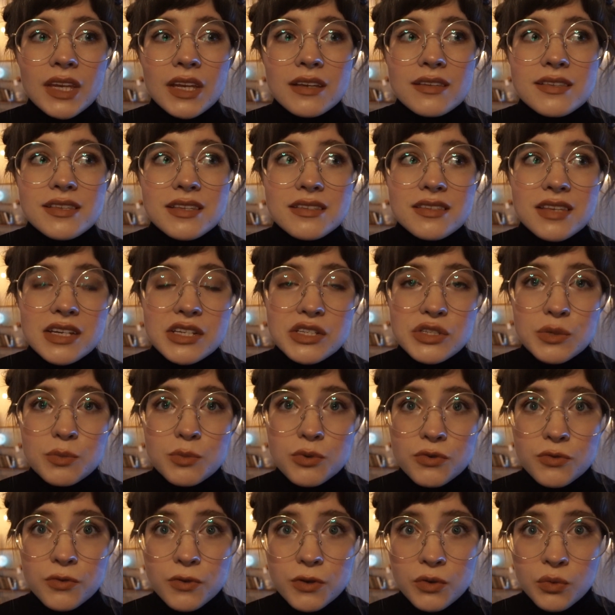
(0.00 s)
Since I do
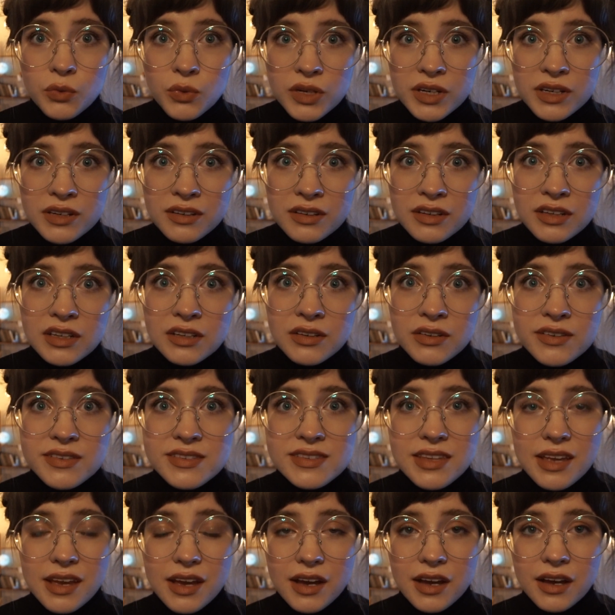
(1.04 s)
prefer wooden
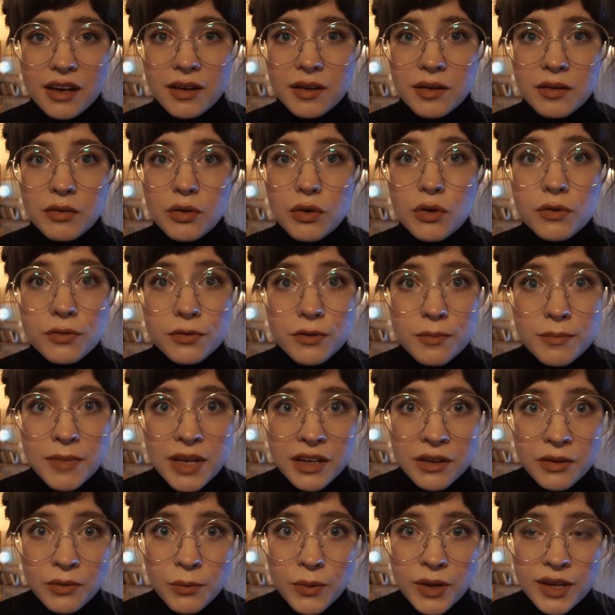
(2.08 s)
needles over
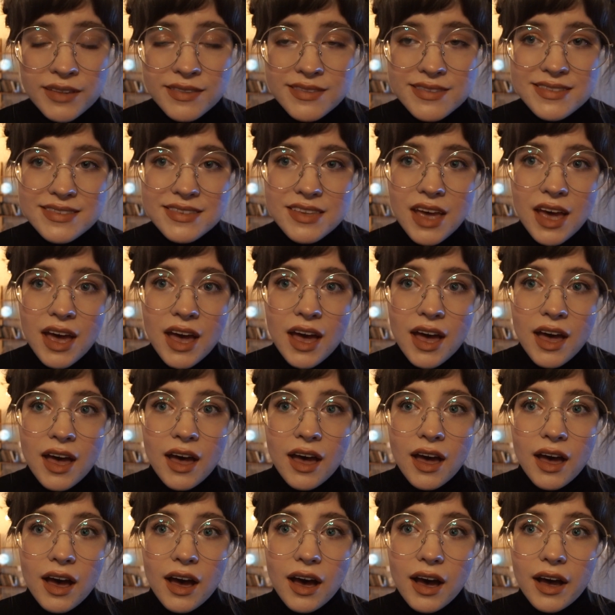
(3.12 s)
metal ones,
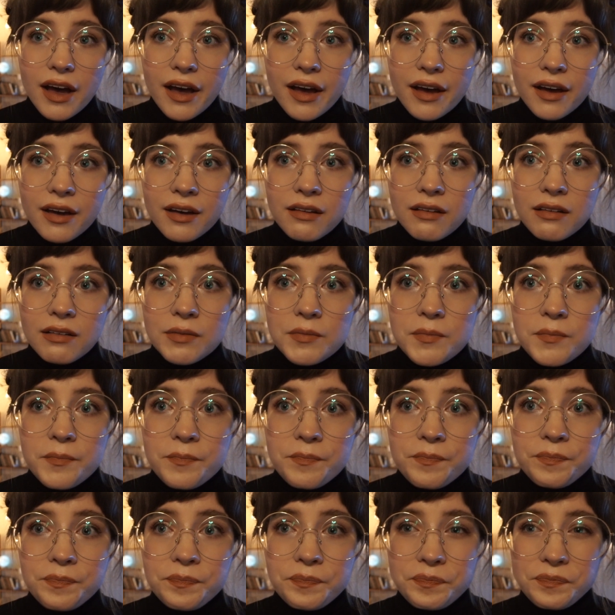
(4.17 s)

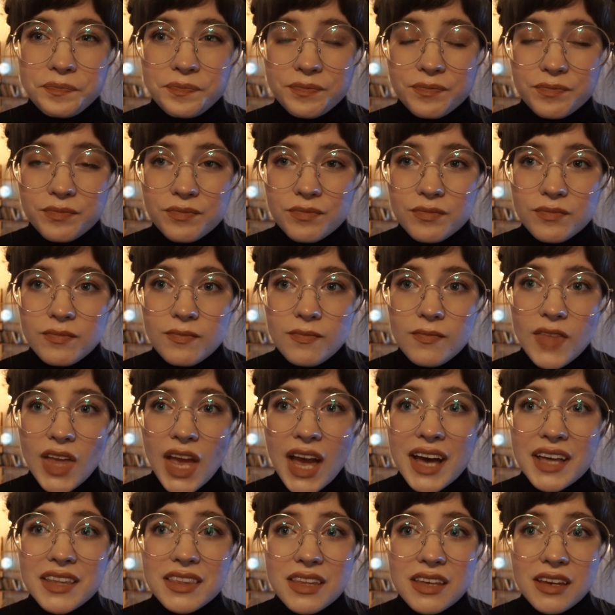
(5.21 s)

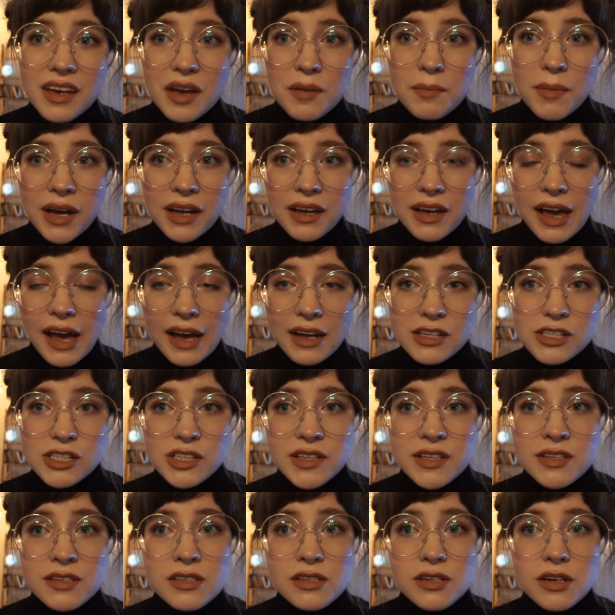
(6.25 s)
I think I might
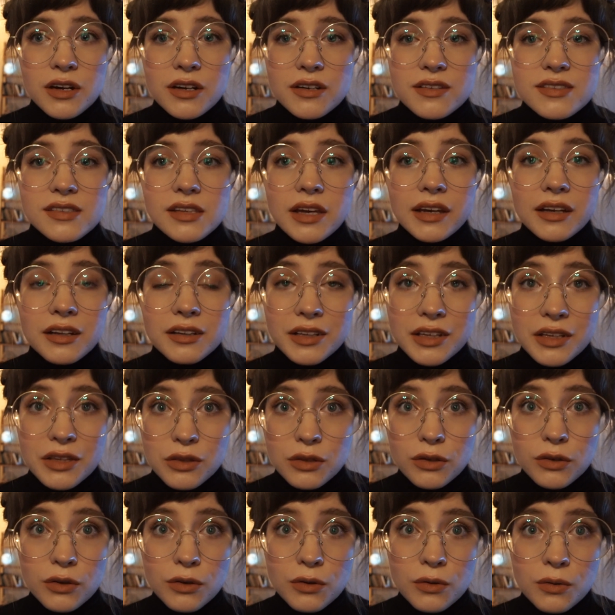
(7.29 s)
actually start cycling
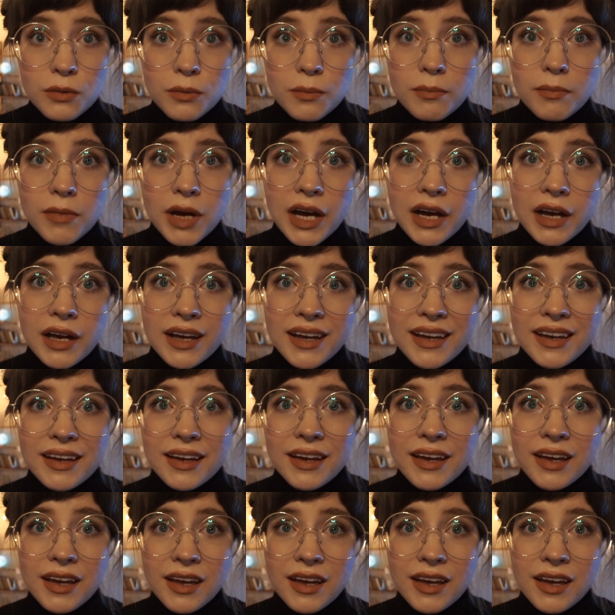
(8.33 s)
through my